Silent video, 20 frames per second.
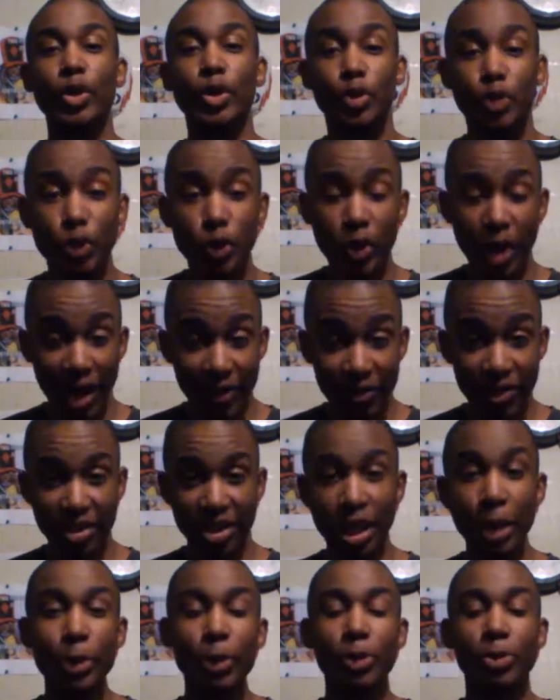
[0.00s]
you have to
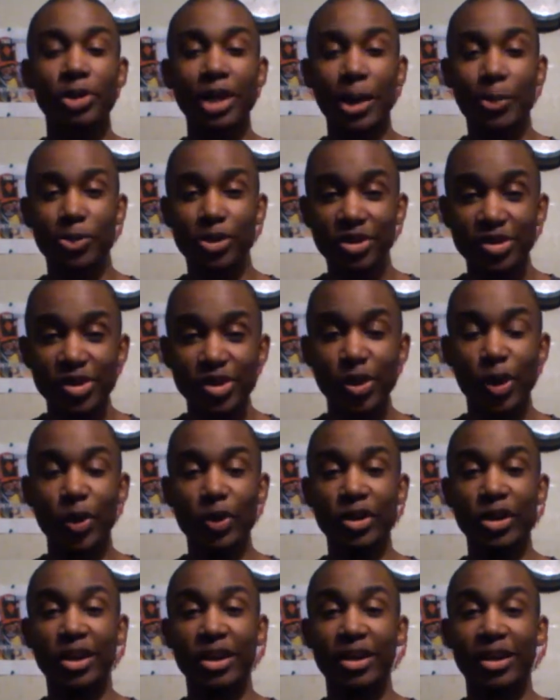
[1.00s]
keep up that
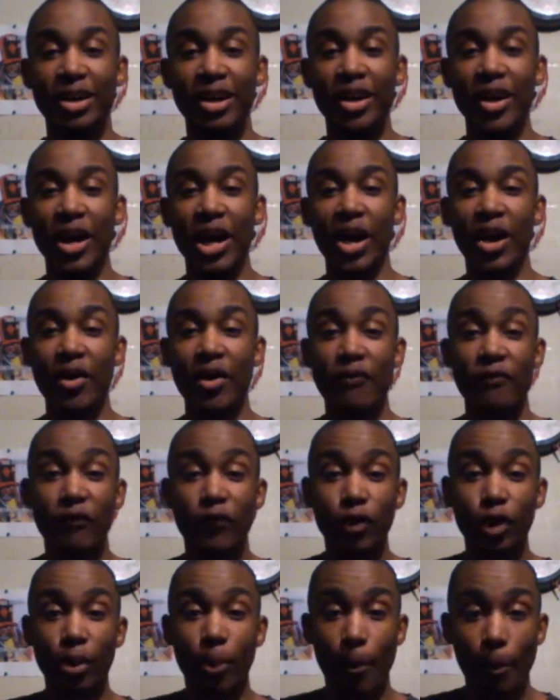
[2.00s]
persona
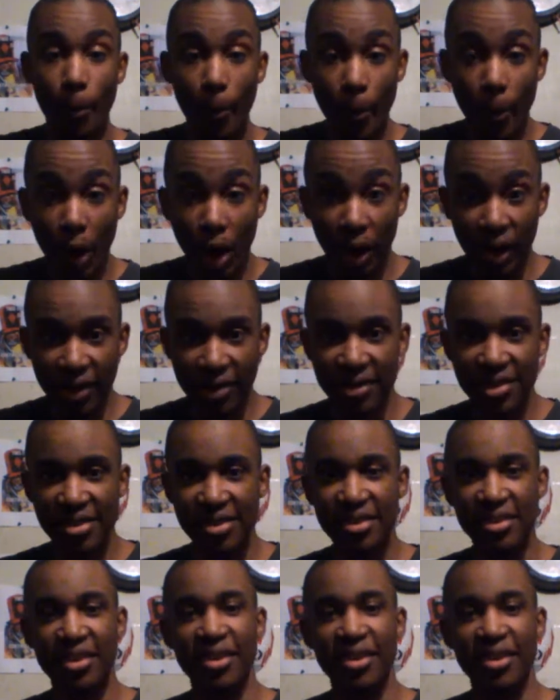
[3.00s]
for months.